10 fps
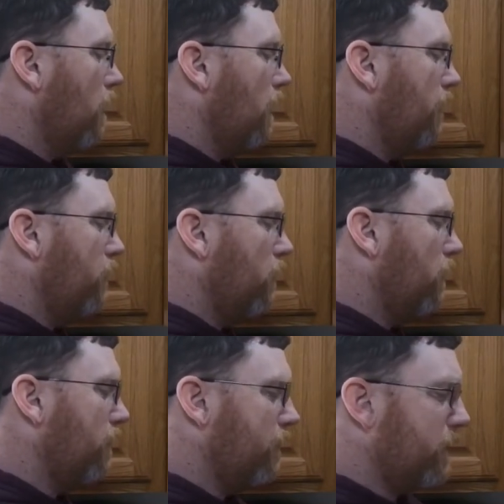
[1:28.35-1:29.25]
If you're
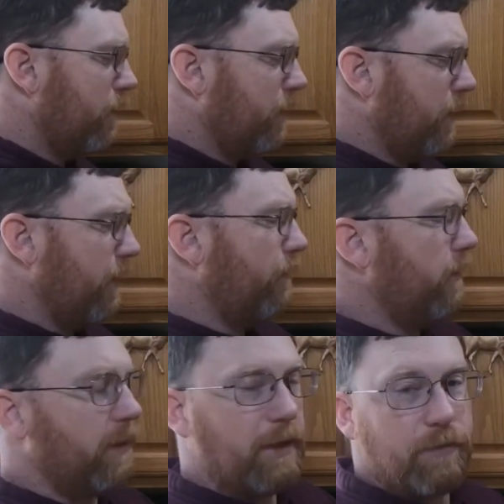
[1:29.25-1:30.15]
looking for something
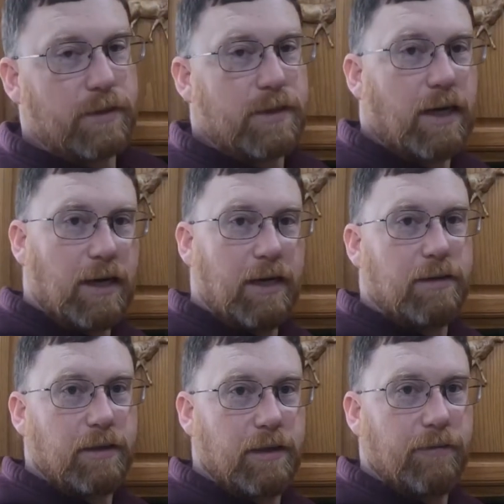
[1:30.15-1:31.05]
different, a different
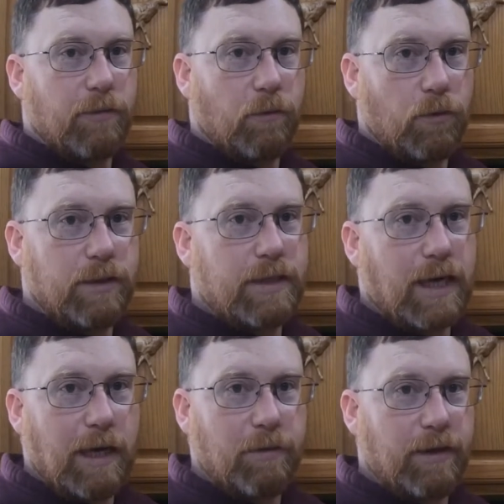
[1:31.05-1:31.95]
size, a different wood
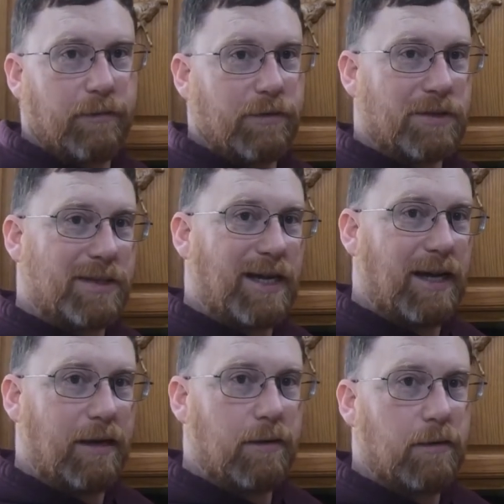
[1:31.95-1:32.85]
type, a different
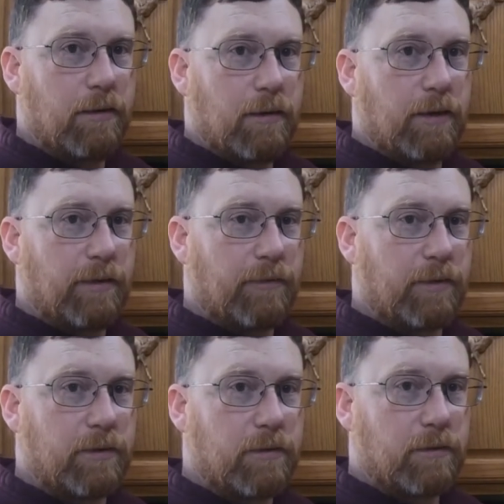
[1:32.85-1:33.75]
stain,
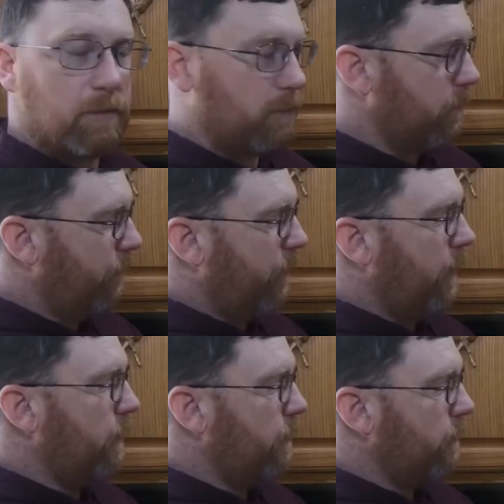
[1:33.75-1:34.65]
different
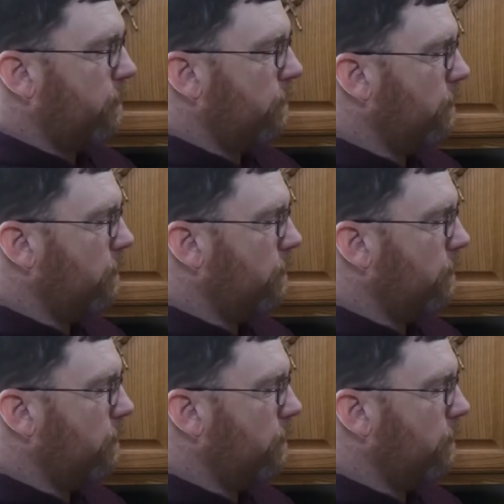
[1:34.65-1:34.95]
finish,